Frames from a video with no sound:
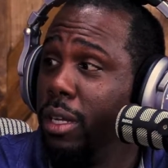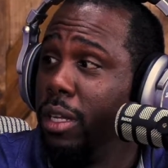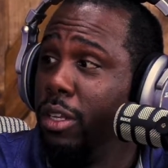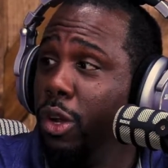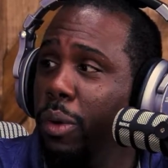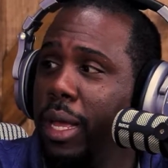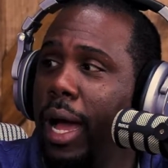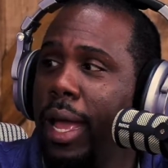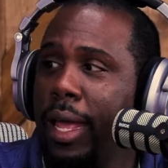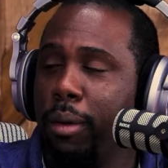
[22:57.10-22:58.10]
And
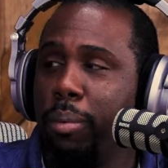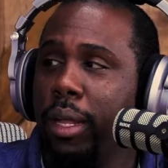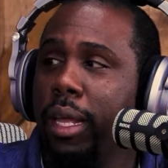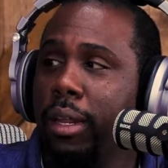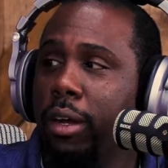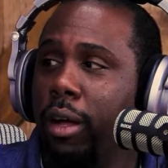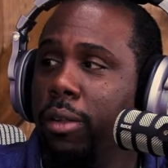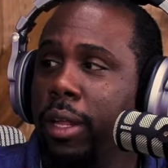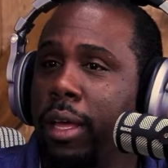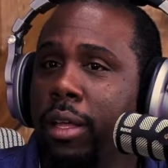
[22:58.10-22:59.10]
God had a plan in
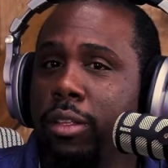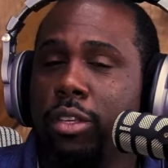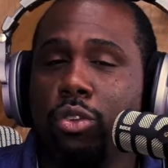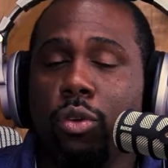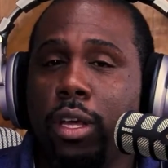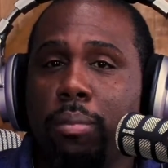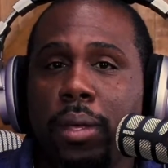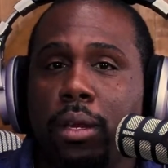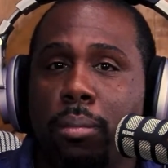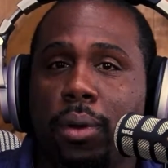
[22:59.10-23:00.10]
all of that. So you could
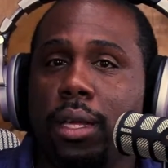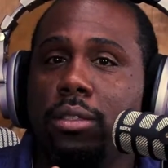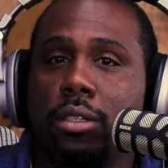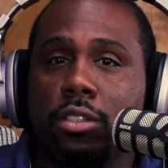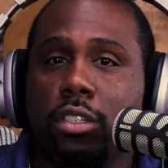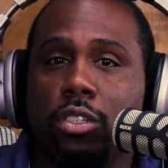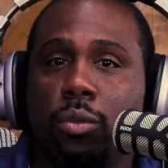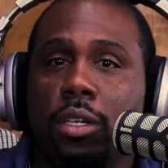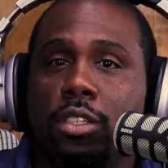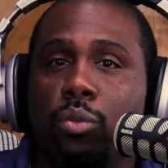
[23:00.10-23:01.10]
be in a place, in a
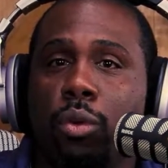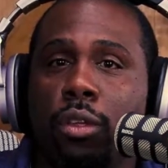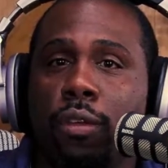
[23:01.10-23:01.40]
situation where